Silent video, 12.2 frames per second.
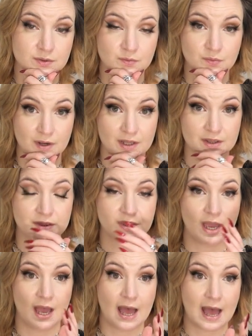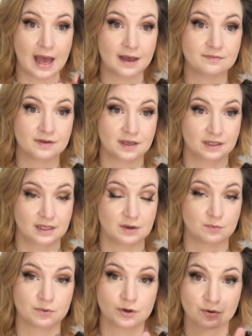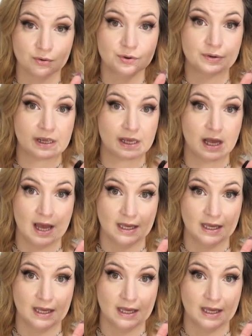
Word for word: with having like recruiting